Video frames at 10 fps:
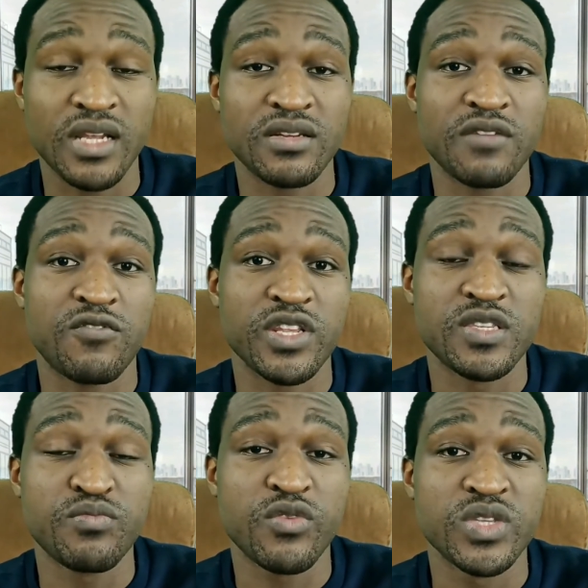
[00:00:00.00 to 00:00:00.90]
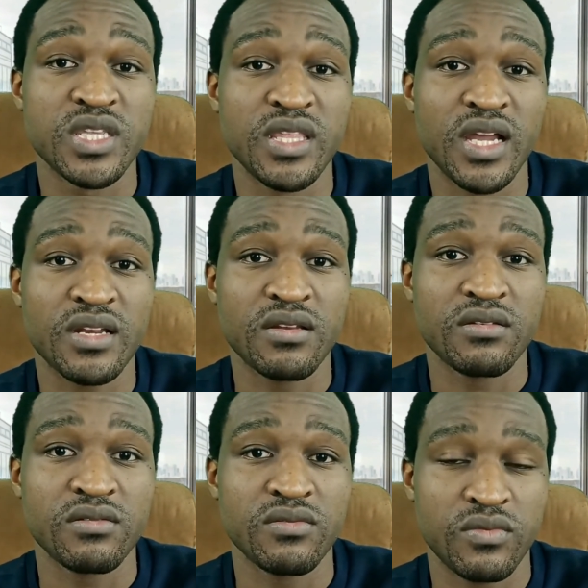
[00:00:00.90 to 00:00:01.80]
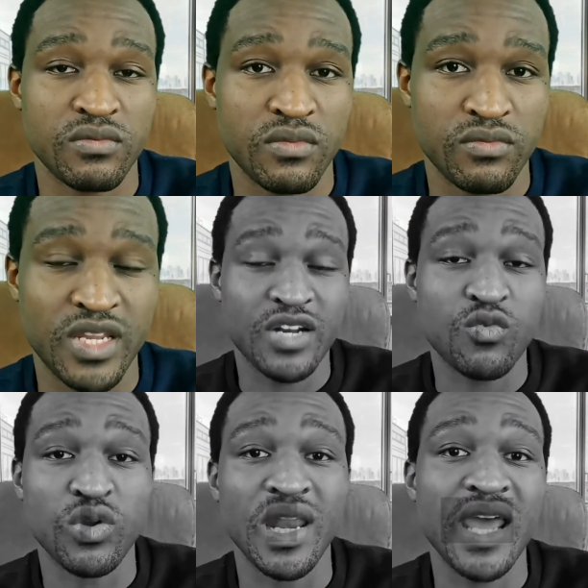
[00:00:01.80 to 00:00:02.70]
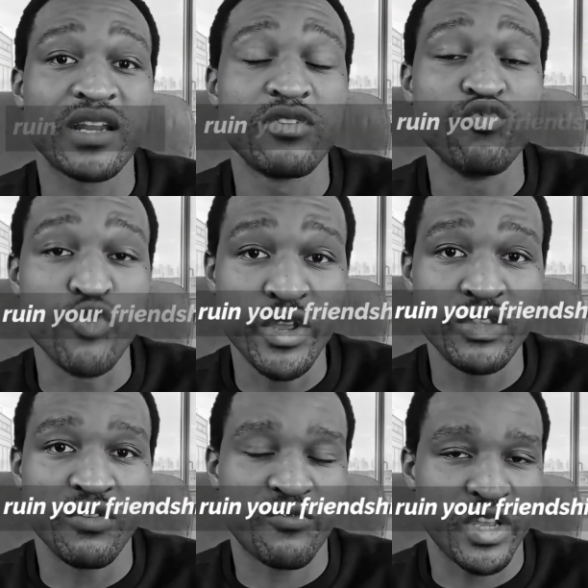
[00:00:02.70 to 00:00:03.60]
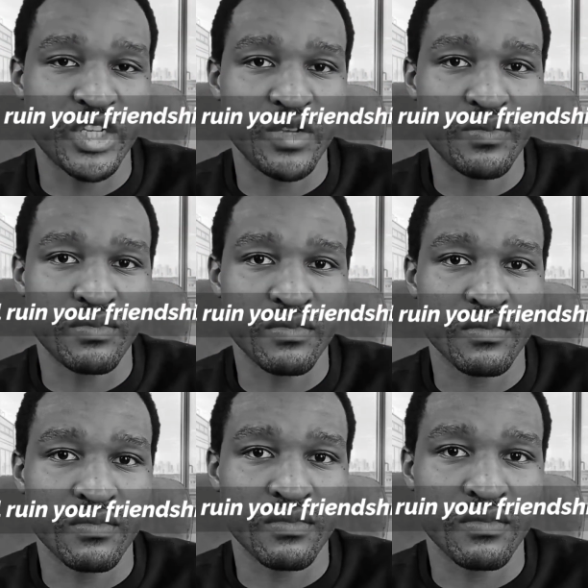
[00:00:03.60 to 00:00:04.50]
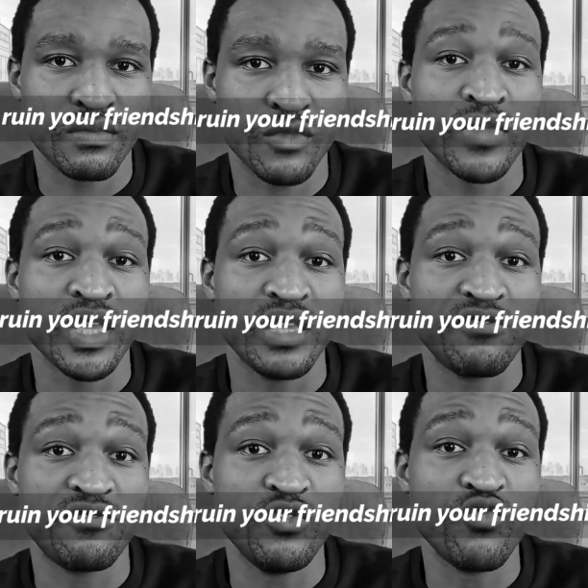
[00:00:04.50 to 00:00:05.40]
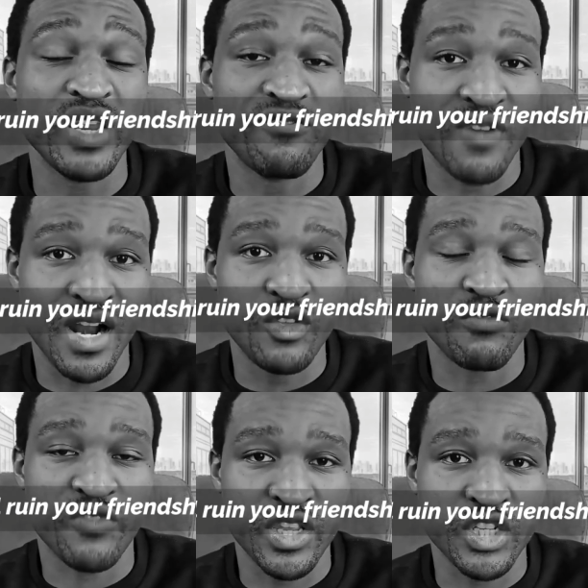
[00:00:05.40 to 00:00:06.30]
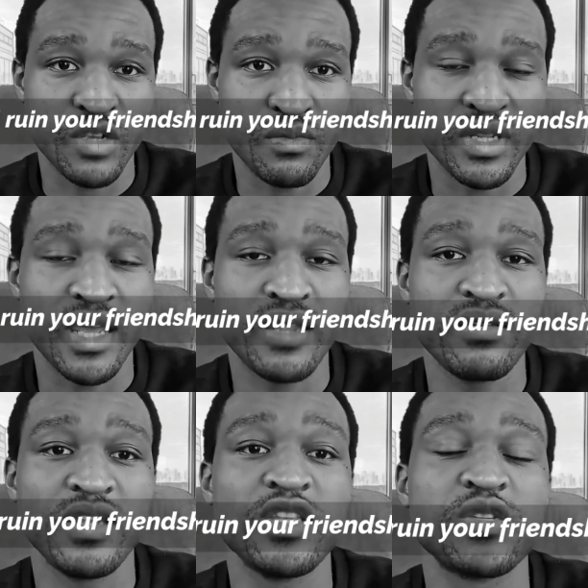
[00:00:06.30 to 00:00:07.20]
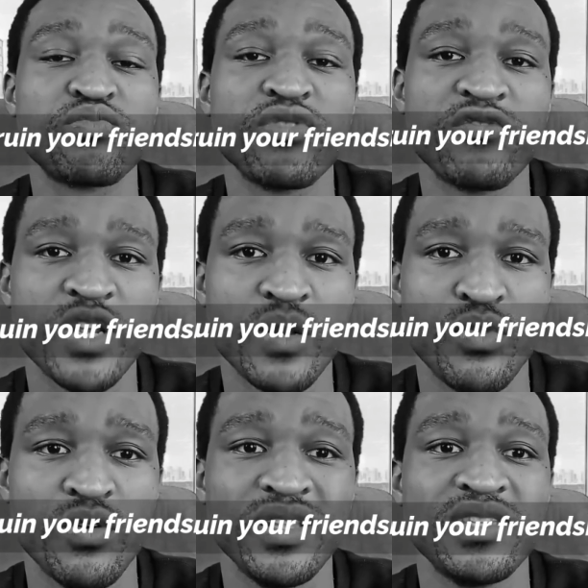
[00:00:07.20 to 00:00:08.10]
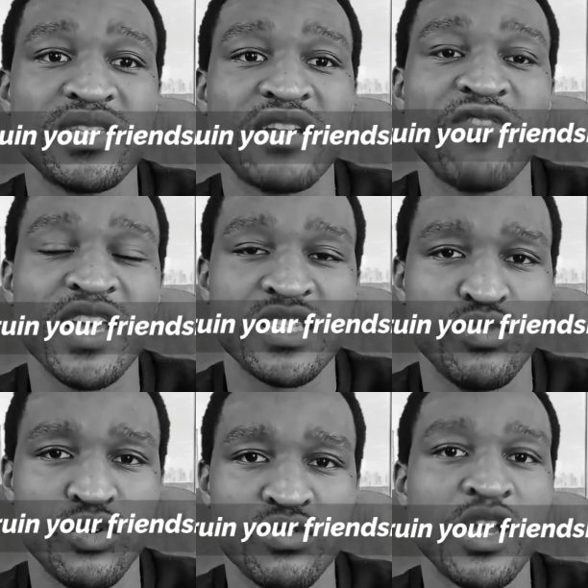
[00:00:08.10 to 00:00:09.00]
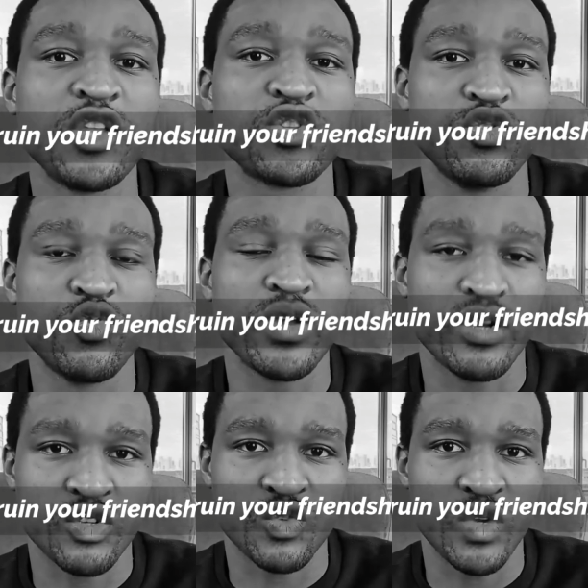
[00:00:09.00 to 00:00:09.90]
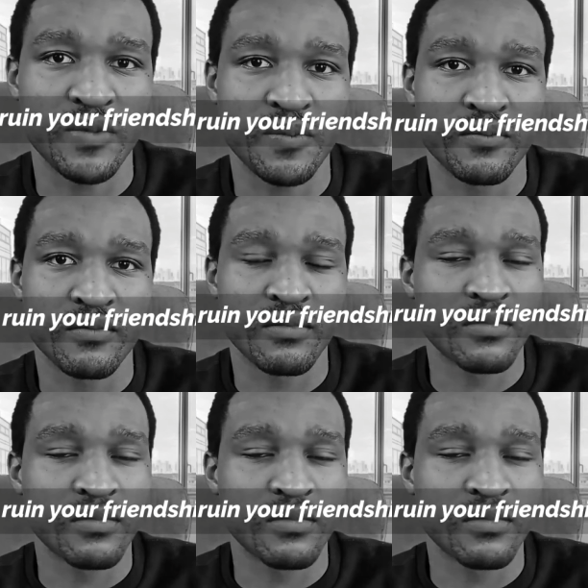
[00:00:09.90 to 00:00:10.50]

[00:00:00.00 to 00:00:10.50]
That for the simple reason that could likely ruin your friendship. If you really value your friendship, then it is preferable, it's advisable to look elsewhere.